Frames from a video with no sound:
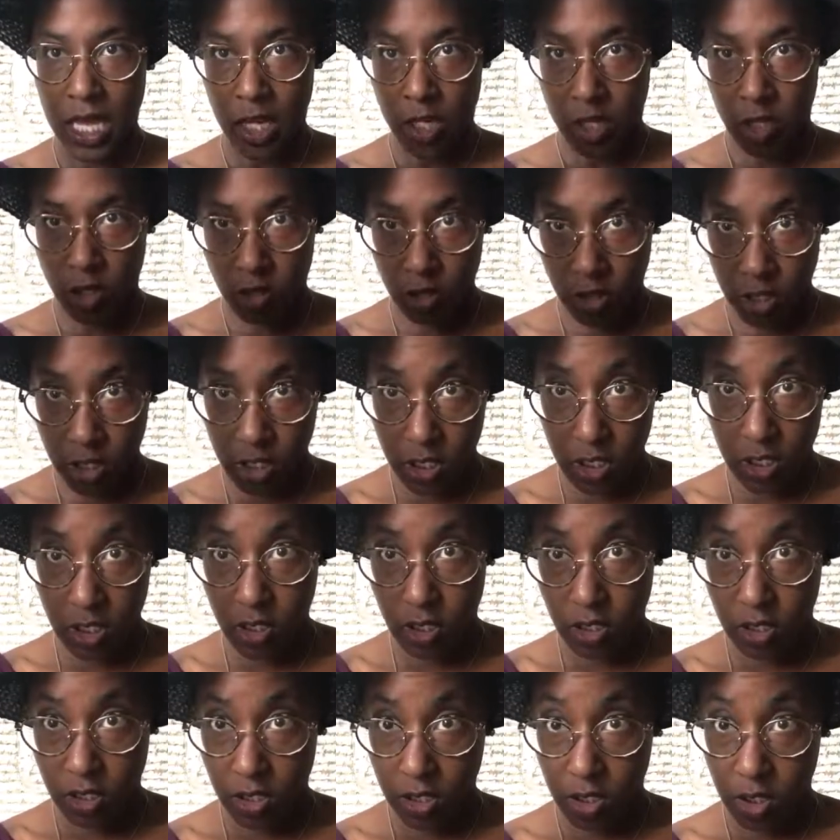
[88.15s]
You're going to
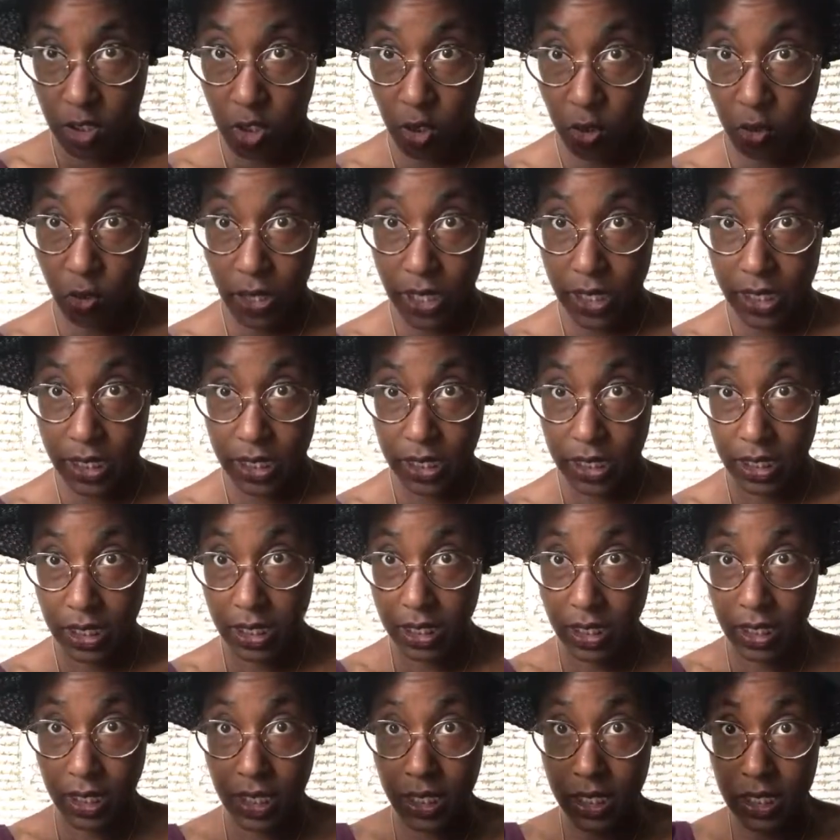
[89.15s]
twist
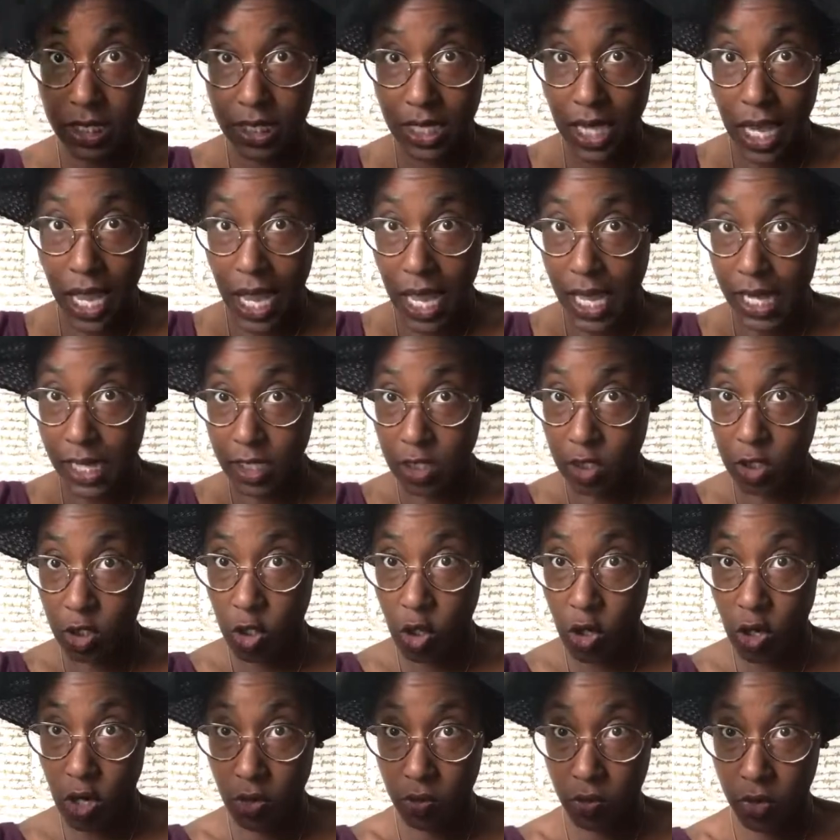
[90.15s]
each side
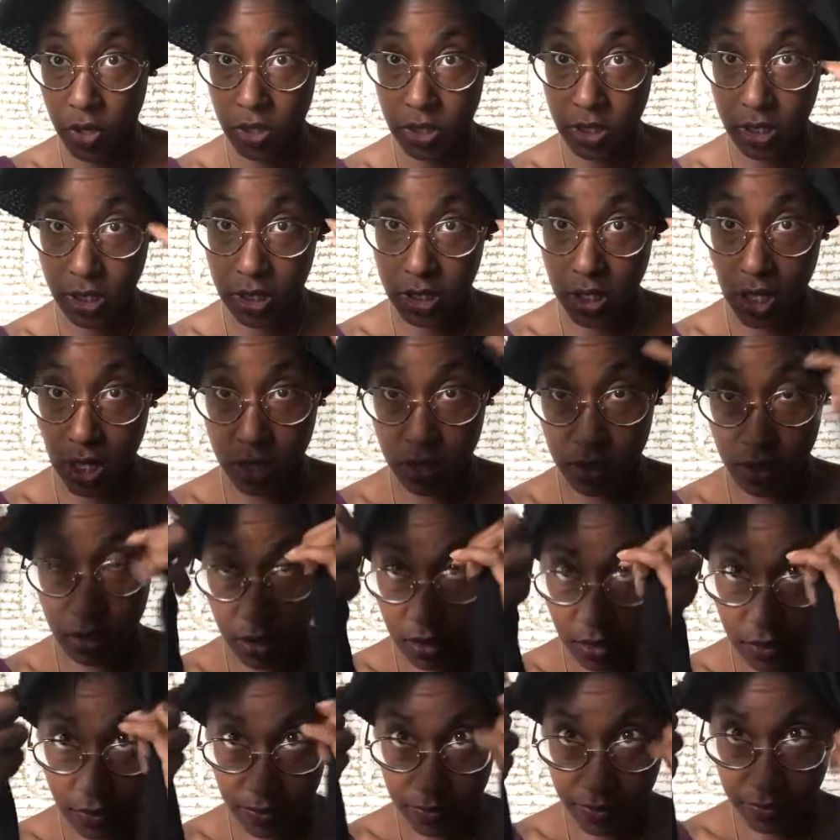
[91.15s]
towards each other